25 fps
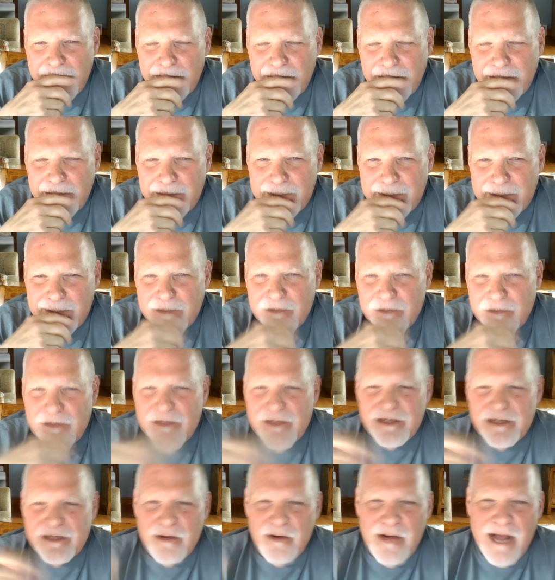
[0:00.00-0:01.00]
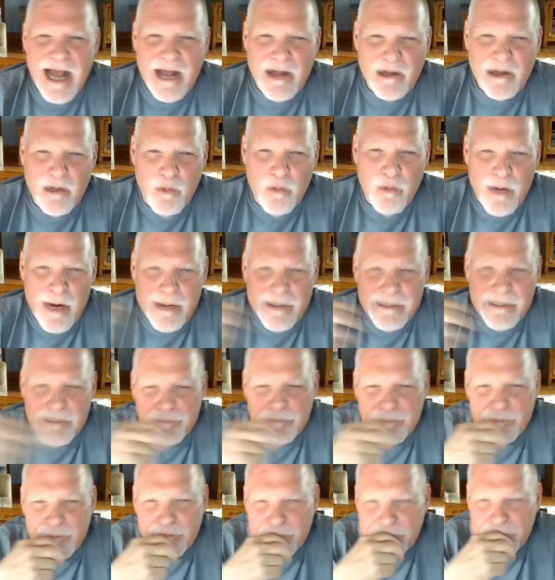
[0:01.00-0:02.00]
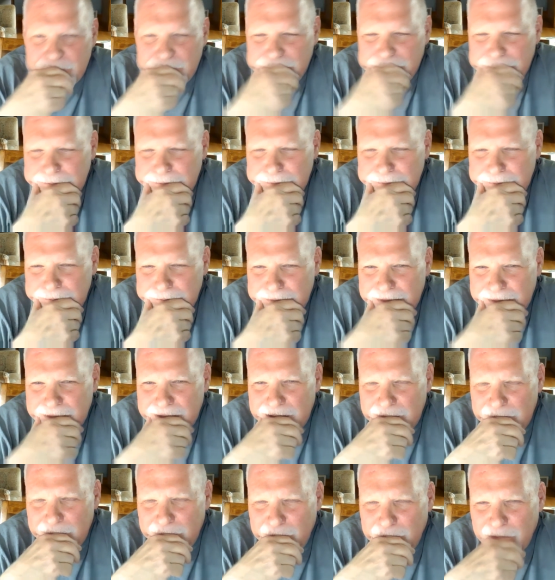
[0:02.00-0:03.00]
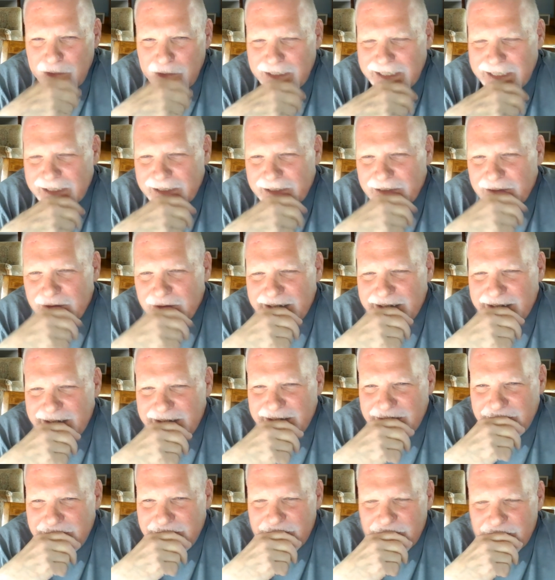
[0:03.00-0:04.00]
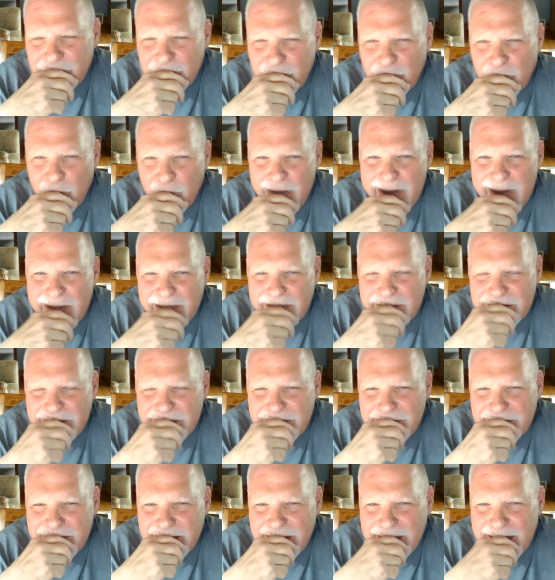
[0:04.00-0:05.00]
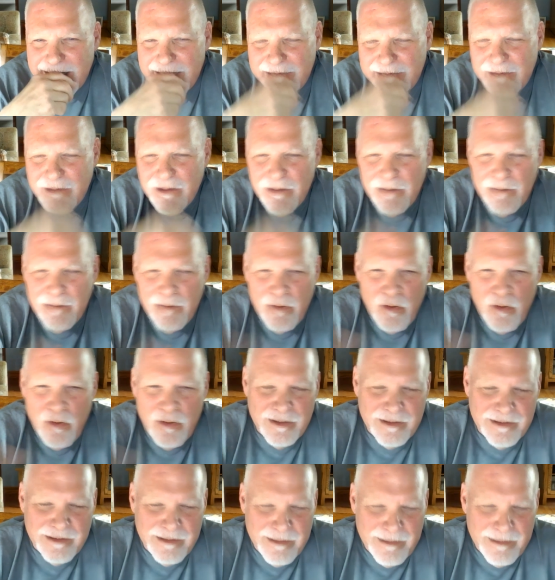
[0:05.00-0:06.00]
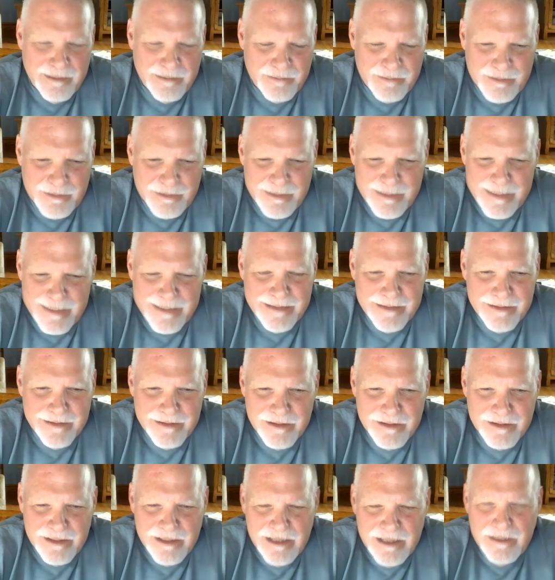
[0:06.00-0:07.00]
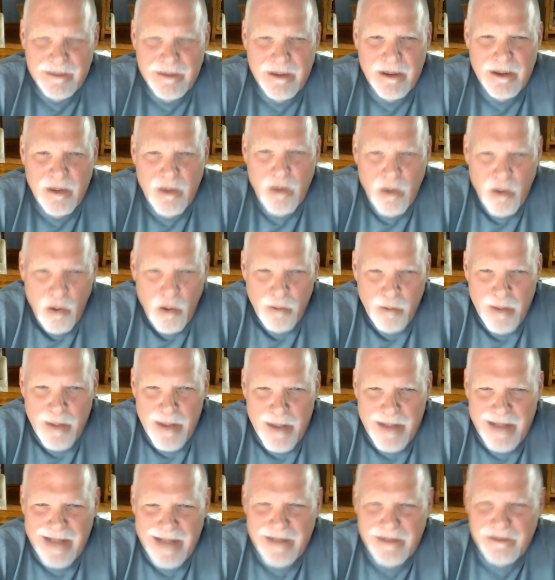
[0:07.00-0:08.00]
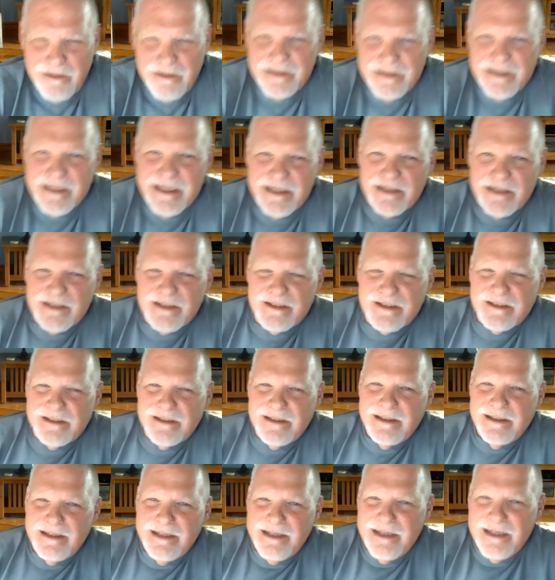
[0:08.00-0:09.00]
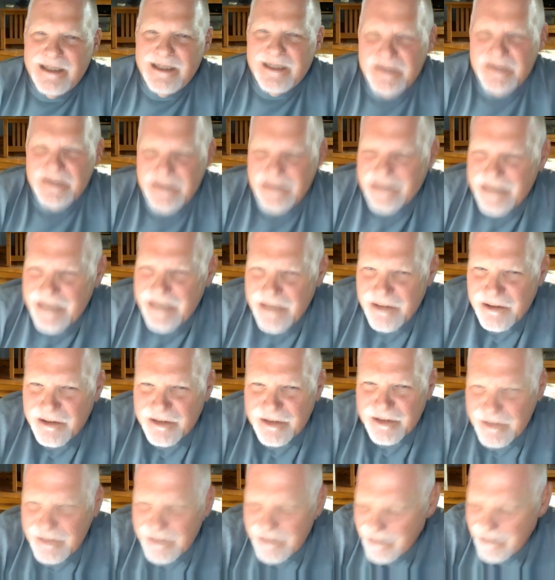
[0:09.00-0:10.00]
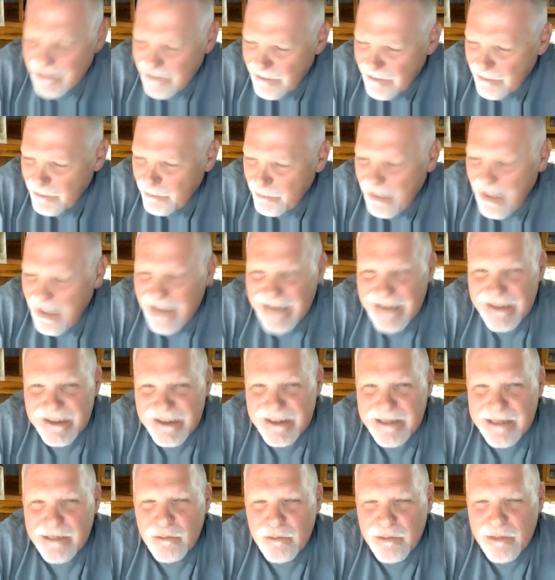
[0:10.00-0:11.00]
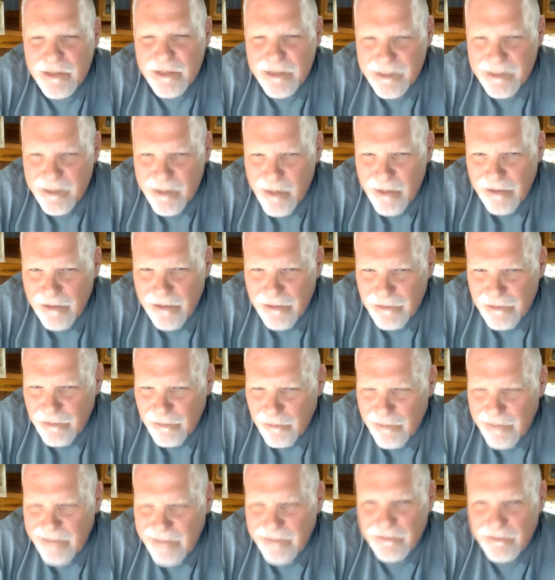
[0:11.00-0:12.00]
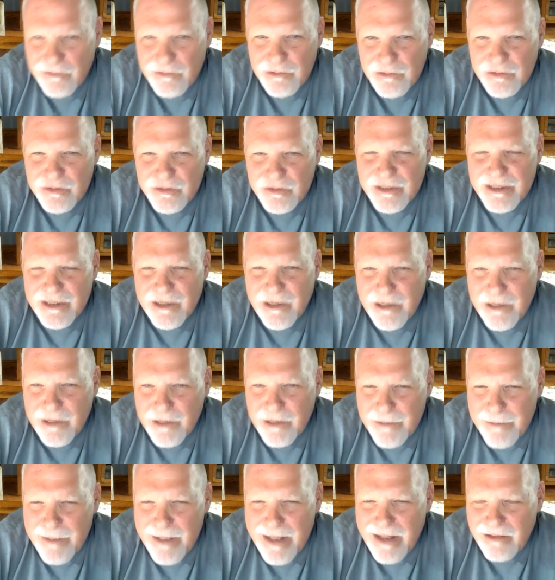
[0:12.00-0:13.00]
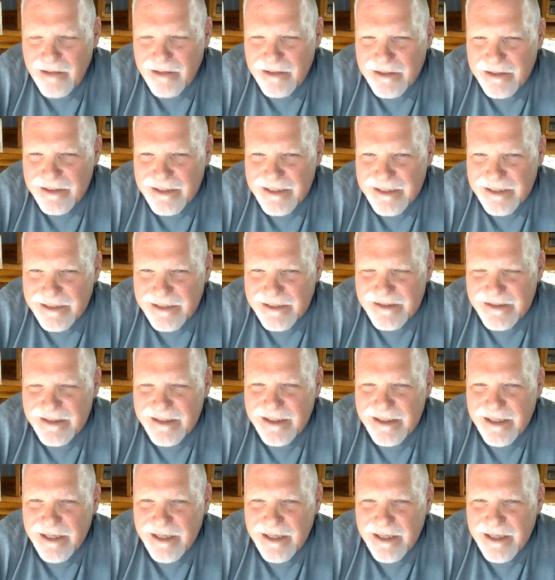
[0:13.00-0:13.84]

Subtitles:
because they're not quite politically correct. And to me, all politics is addition, and it applies equally well to revolutionary politics.